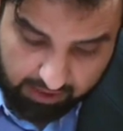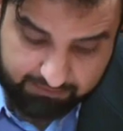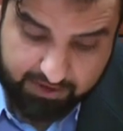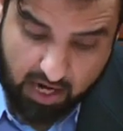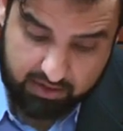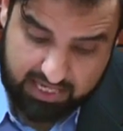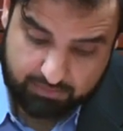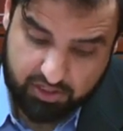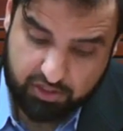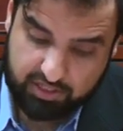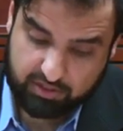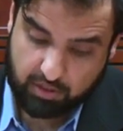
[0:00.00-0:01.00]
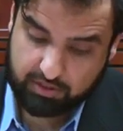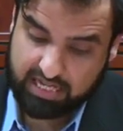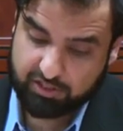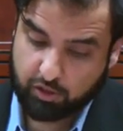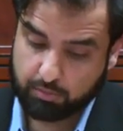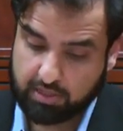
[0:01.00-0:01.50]
If we are tempted
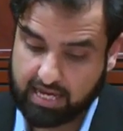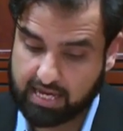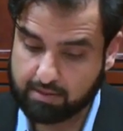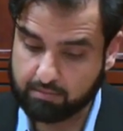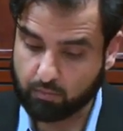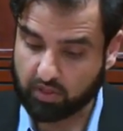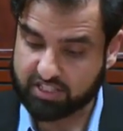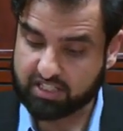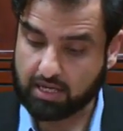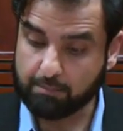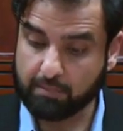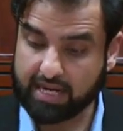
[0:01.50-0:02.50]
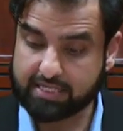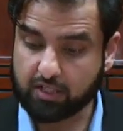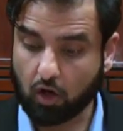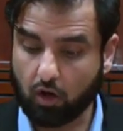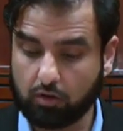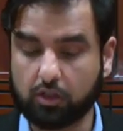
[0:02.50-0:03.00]
to blame what some might
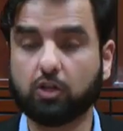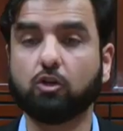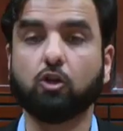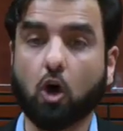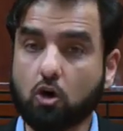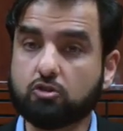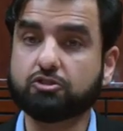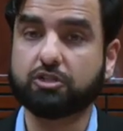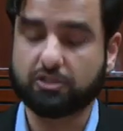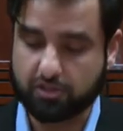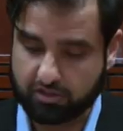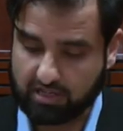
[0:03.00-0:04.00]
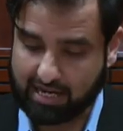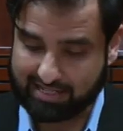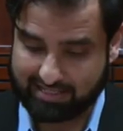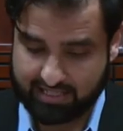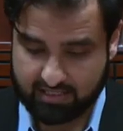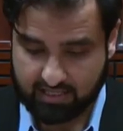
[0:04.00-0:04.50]
call closed
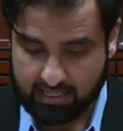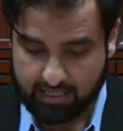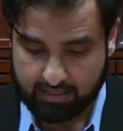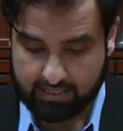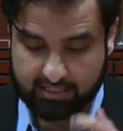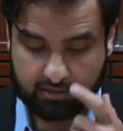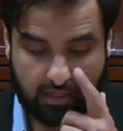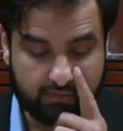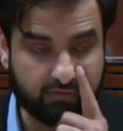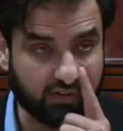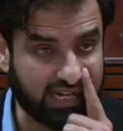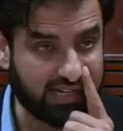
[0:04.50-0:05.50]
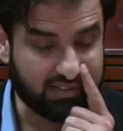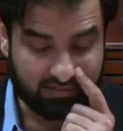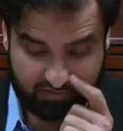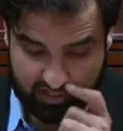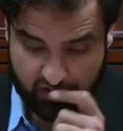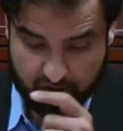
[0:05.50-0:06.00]
societies, let's not forget the
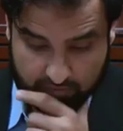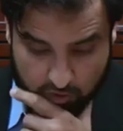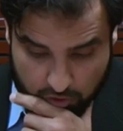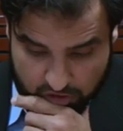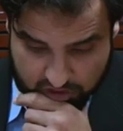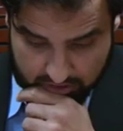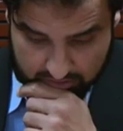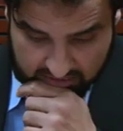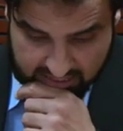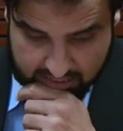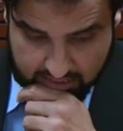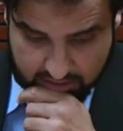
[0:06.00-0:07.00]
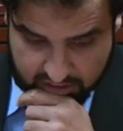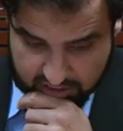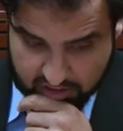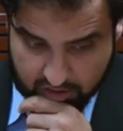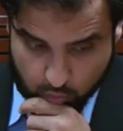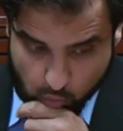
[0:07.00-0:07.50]
French Revolution.
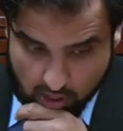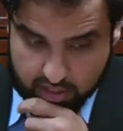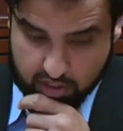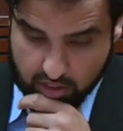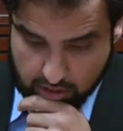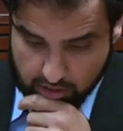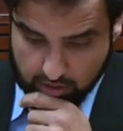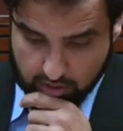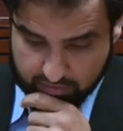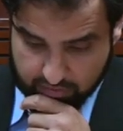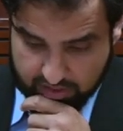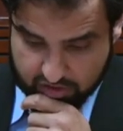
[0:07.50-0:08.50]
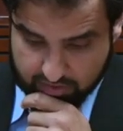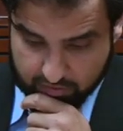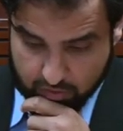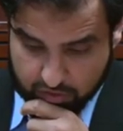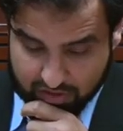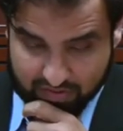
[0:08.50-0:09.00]
Just in 1 year of French
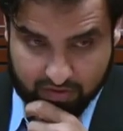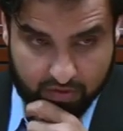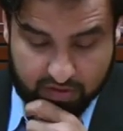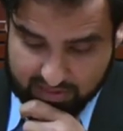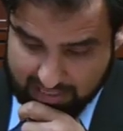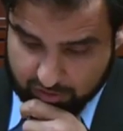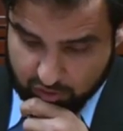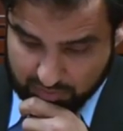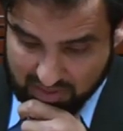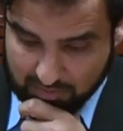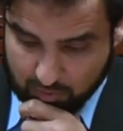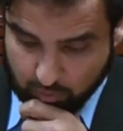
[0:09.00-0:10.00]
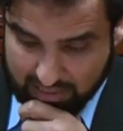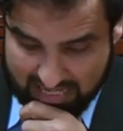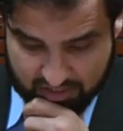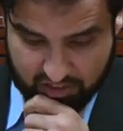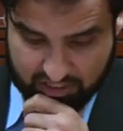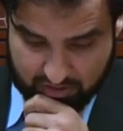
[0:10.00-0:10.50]
Revolution, 30,000 people were
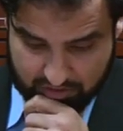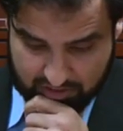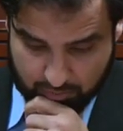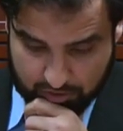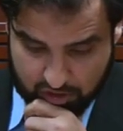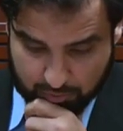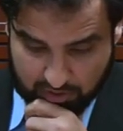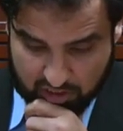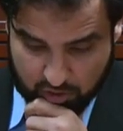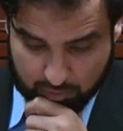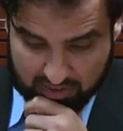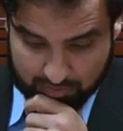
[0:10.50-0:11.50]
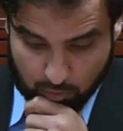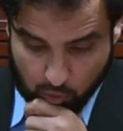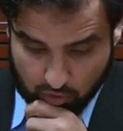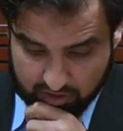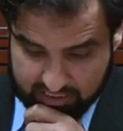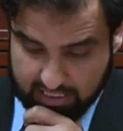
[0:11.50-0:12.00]
executed, which is possibly
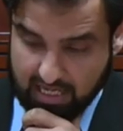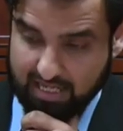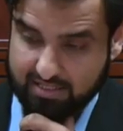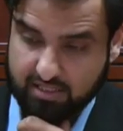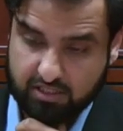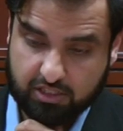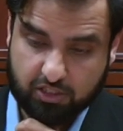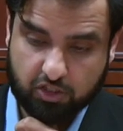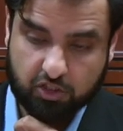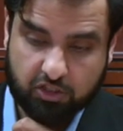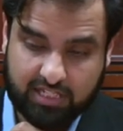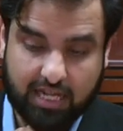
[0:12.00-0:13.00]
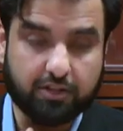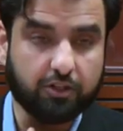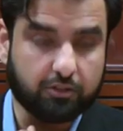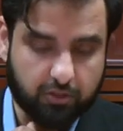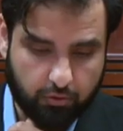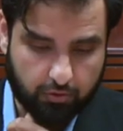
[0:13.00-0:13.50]
more than ISIS's
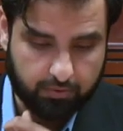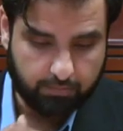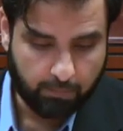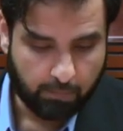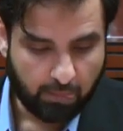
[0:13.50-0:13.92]
10-year total.